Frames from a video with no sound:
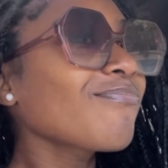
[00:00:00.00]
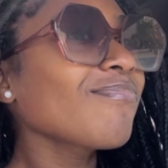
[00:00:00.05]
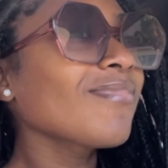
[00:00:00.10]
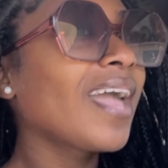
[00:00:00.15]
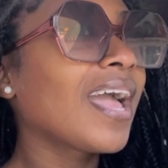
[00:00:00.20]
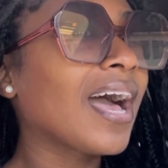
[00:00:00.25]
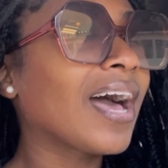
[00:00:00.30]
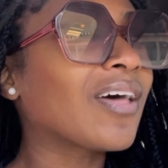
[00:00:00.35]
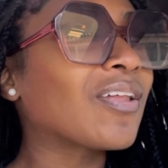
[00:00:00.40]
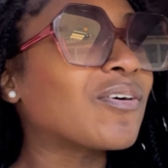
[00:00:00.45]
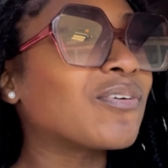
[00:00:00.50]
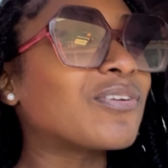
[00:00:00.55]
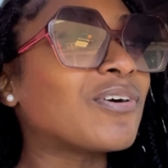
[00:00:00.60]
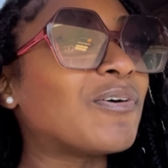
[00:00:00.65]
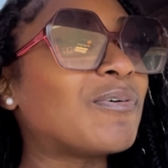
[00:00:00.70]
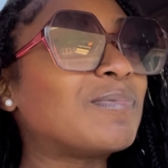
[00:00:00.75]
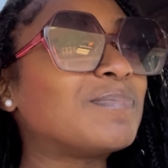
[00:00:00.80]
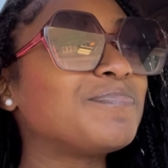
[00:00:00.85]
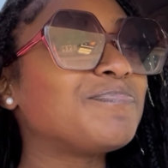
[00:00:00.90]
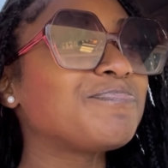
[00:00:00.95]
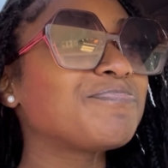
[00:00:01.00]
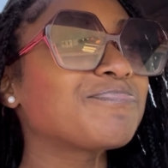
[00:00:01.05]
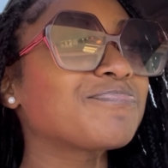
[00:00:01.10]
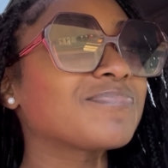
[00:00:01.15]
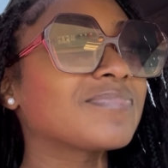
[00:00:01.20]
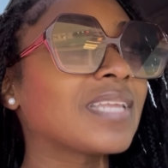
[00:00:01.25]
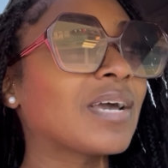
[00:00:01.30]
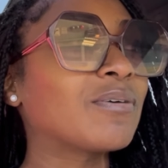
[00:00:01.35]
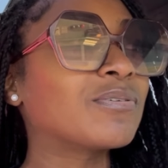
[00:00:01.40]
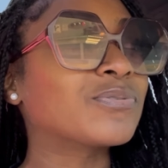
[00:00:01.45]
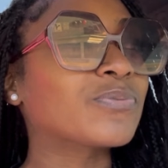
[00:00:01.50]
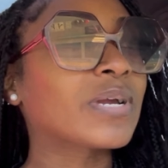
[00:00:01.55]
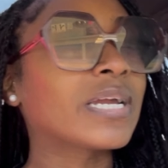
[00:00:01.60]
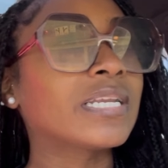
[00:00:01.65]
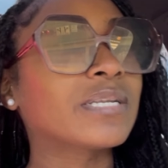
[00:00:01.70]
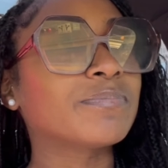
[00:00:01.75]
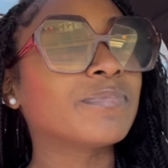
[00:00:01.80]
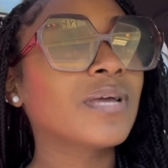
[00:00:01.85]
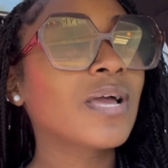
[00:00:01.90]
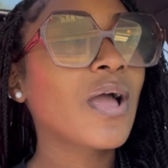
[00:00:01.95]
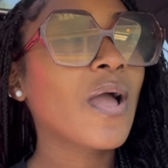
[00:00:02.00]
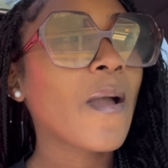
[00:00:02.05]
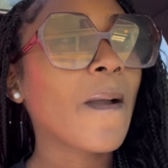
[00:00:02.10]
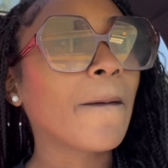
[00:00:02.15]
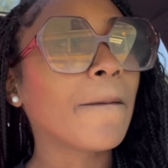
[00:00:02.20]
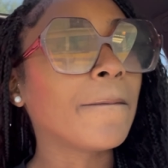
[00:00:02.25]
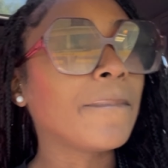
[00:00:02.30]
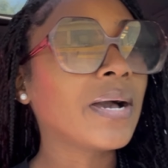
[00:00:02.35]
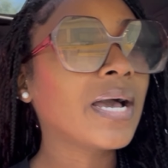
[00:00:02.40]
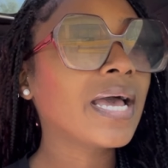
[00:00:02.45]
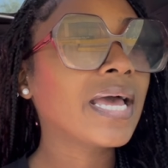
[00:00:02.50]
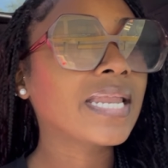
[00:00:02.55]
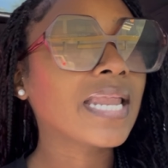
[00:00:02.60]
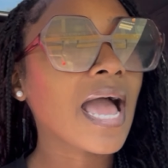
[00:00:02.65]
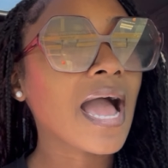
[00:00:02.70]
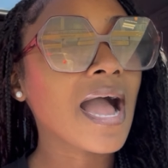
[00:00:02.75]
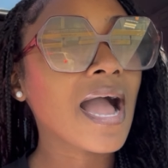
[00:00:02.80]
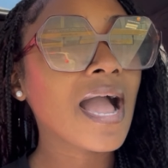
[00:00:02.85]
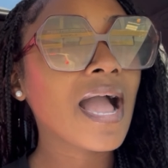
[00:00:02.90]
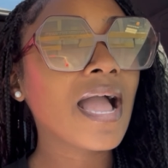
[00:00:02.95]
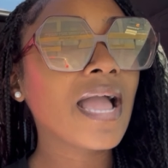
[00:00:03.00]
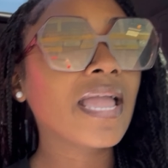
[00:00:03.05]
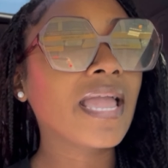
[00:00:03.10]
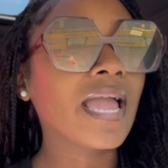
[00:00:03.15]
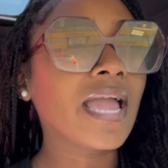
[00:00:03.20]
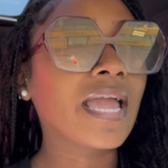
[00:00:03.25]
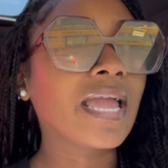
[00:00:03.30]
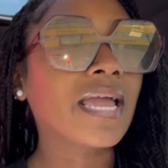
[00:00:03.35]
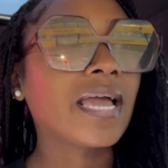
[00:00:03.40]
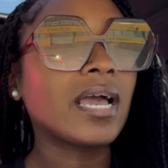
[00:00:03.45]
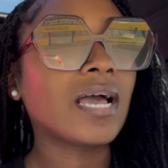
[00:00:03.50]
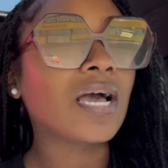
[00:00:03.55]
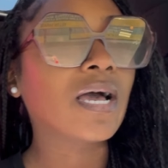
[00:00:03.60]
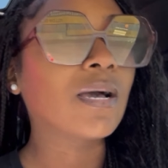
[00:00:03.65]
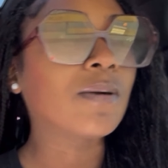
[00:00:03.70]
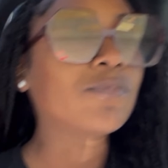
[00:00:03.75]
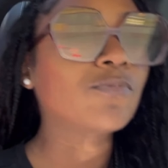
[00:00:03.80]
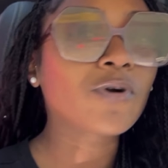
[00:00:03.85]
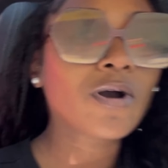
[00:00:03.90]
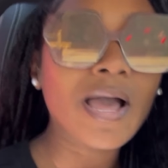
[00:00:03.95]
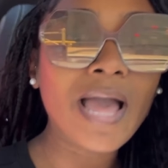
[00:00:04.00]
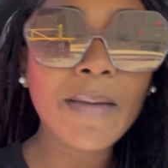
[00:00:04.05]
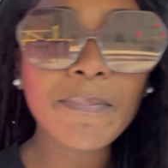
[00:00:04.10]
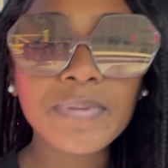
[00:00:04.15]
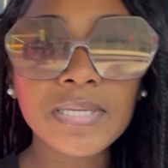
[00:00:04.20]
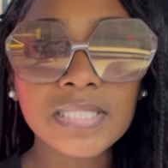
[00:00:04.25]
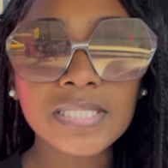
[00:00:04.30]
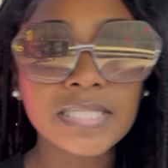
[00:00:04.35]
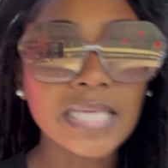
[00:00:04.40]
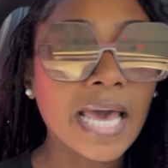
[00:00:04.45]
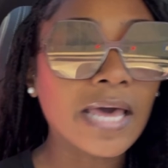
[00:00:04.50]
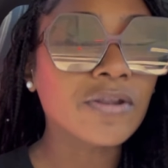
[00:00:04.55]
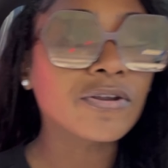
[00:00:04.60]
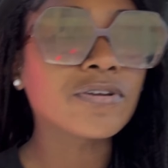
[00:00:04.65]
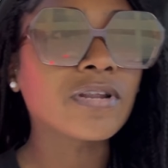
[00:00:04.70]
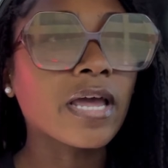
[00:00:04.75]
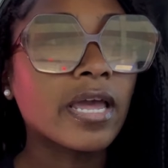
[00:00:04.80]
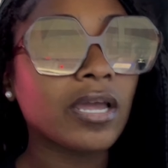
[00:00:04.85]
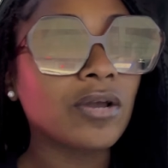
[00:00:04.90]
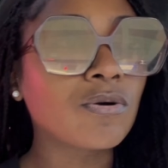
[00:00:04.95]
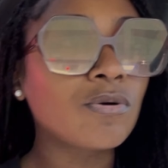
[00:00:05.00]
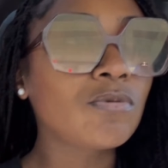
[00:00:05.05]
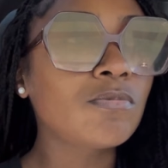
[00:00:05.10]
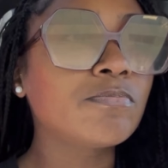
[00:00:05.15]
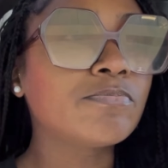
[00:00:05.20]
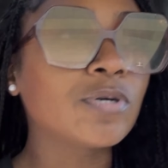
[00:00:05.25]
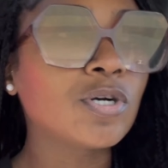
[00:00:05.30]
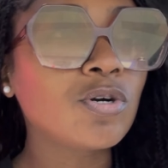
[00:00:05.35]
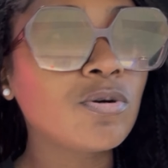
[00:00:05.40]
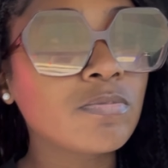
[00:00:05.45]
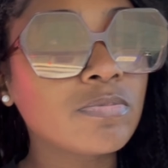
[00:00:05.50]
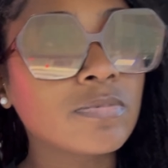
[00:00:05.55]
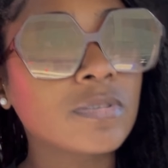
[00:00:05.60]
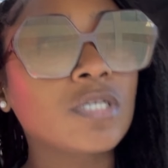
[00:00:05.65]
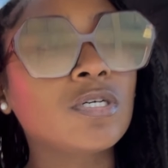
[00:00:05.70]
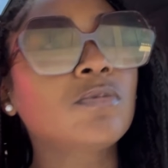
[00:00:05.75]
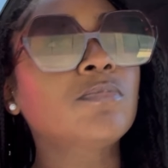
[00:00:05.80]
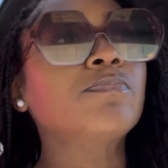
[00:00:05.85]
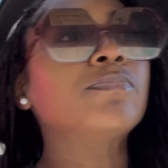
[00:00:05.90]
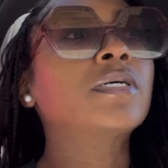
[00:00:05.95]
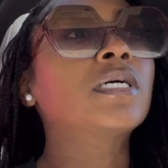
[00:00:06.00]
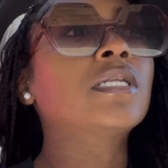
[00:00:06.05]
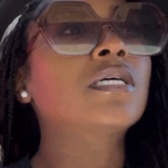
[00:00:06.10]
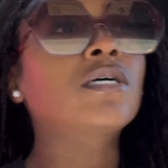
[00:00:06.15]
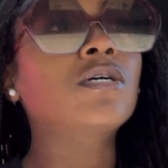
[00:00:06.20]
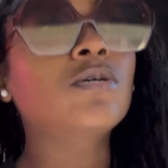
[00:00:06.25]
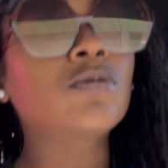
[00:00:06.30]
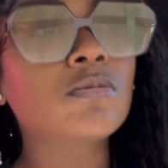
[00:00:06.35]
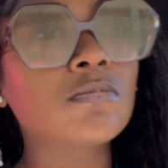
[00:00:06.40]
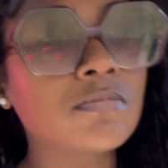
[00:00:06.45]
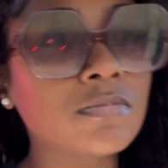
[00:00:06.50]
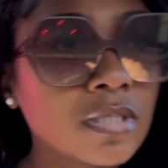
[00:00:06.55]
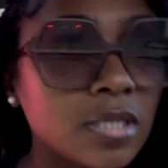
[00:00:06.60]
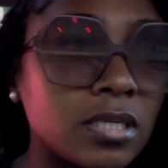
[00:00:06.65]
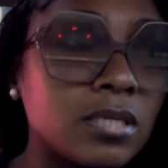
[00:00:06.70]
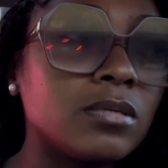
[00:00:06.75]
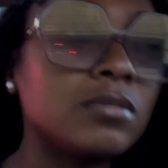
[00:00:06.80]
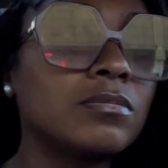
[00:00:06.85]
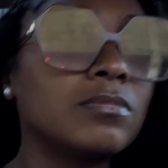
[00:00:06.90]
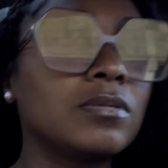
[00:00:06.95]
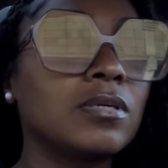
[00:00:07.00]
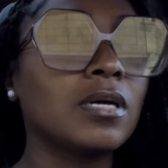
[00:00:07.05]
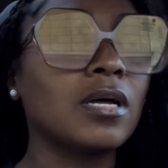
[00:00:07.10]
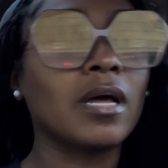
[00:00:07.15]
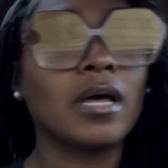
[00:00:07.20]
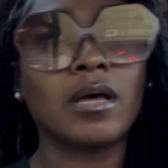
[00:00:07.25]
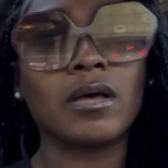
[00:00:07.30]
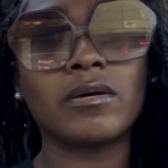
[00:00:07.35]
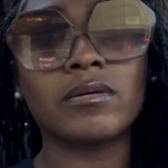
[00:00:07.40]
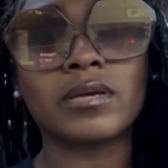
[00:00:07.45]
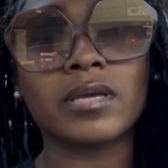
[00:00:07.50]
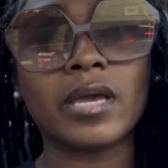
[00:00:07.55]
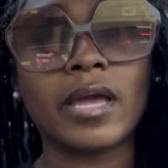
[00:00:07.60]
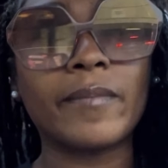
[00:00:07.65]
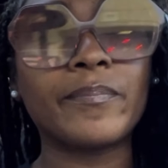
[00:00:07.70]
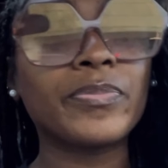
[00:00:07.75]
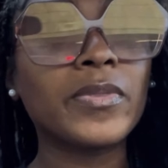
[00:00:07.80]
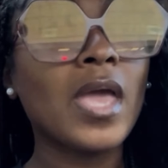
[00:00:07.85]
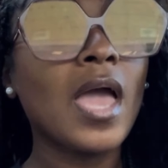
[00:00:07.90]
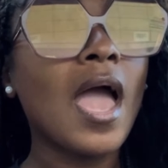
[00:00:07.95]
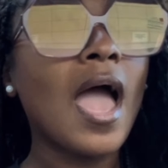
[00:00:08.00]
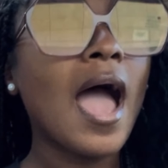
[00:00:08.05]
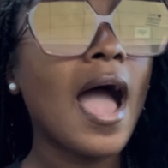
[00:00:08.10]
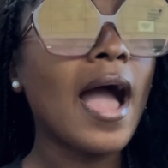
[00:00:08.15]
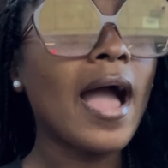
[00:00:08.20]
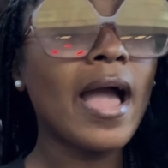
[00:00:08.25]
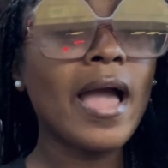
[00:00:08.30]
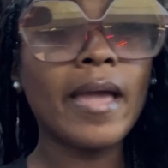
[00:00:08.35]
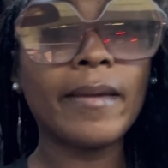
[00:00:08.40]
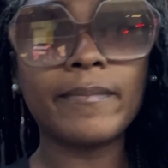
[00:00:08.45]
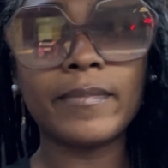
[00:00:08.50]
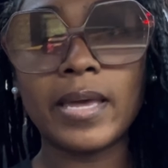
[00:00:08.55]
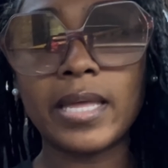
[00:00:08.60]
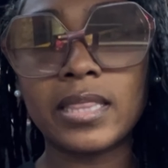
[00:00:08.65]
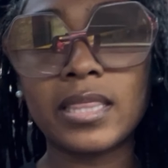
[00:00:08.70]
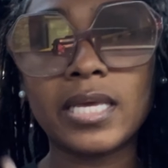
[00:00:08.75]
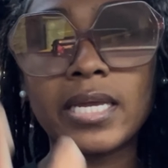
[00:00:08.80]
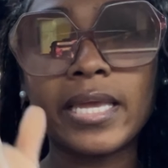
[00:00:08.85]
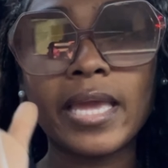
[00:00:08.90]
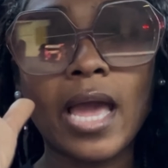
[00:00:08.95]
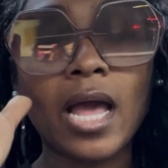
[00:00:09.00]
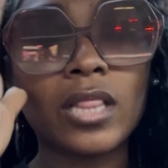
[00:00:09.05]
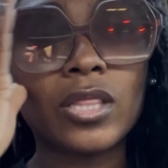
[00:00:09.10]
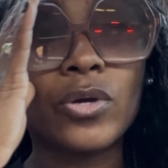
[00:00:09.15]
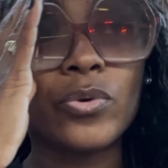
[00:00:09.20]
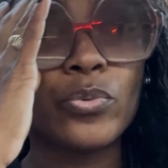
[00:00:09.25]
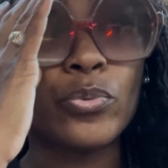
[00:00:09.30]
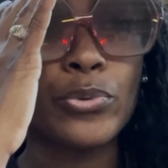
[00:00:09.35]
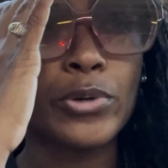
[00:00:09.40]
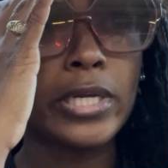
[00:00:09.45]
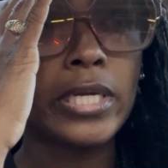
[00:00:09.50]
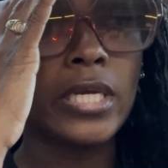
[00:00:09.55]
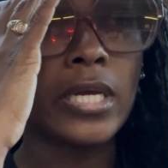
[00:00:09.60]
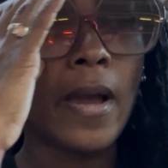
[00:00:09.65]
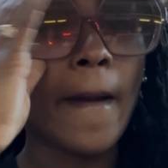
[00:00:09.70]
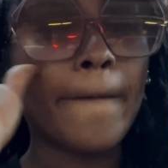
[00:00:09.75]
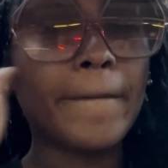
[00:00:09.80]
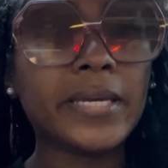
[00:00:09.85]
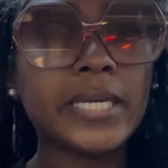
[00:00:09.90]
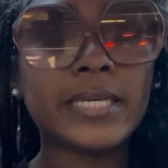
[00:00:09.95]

But that's okay, because I'm doing a um, voiceover now. So I am a little under the weather, you guys, so I'm so sorry for how my voice is.